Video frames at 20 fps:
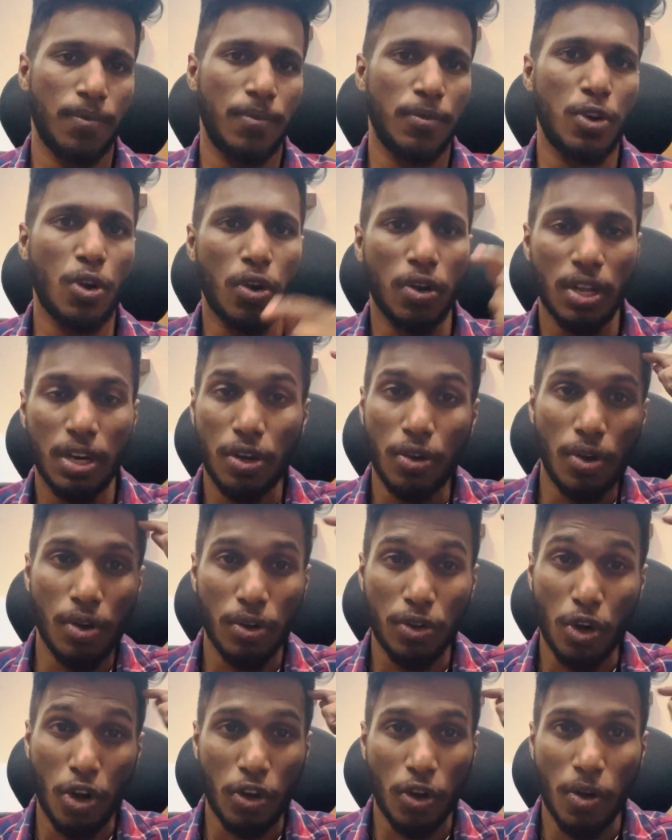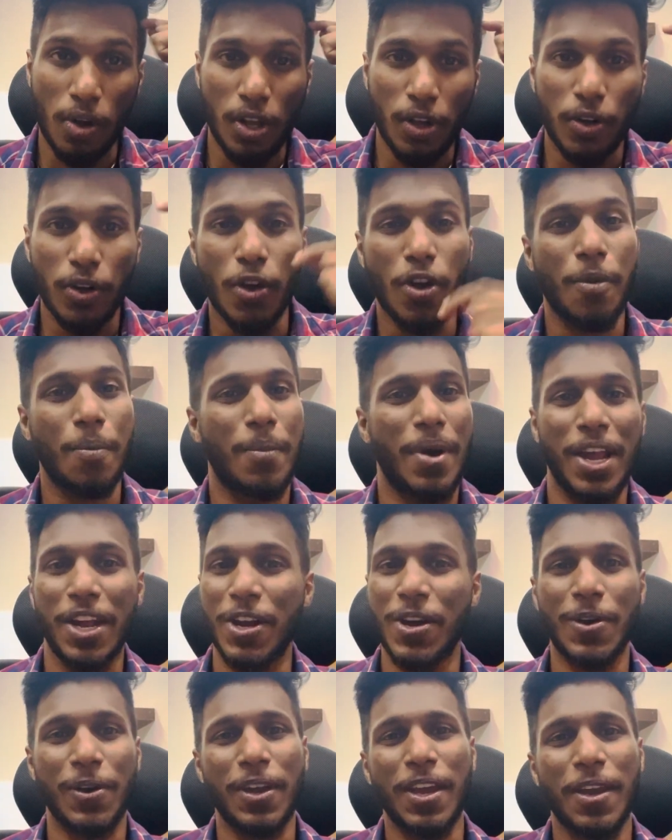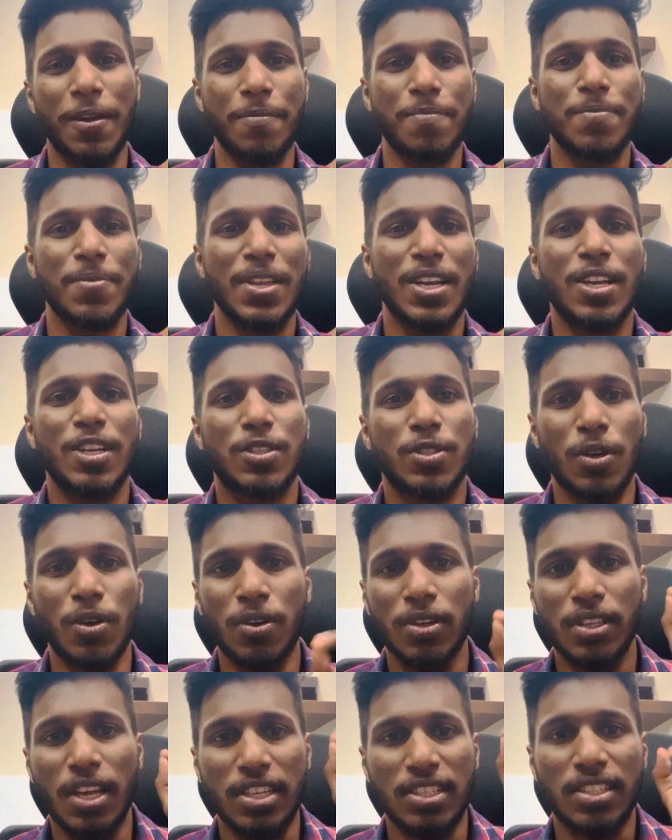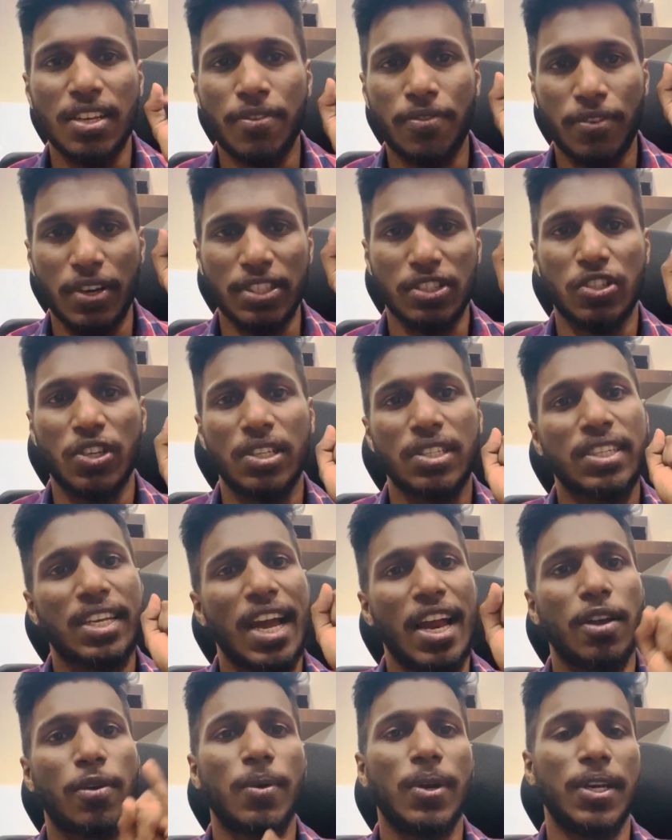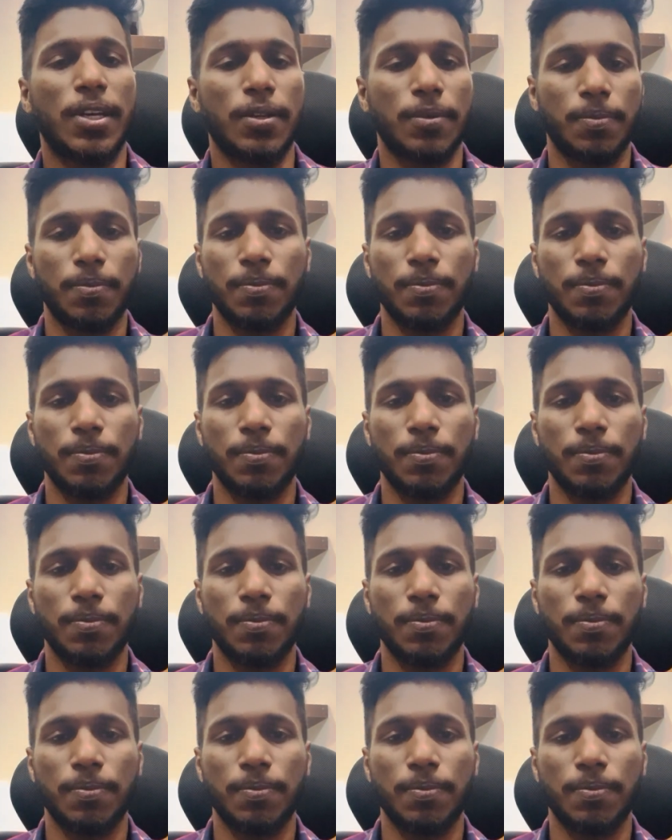not only in your mind. Okay, so that's the first stage, calculate.